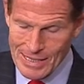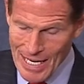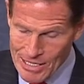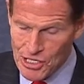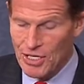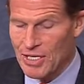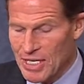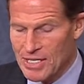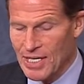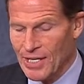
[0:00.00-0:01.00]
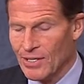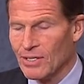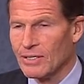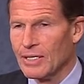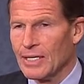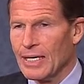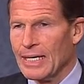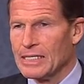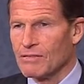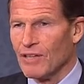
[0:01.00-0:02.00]
attention to detail,
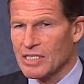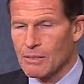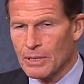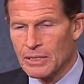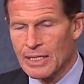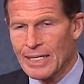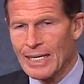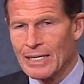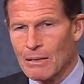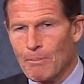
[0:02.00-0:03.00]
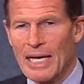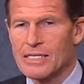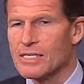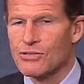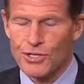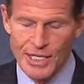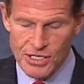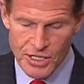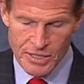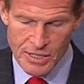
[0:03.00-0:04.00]
his flexibility in the best
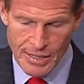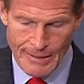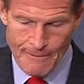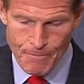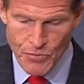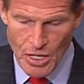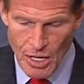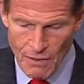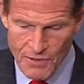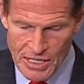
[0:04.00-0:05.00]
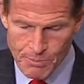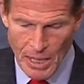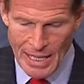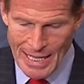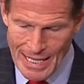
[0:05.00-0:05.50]
traditions of this body.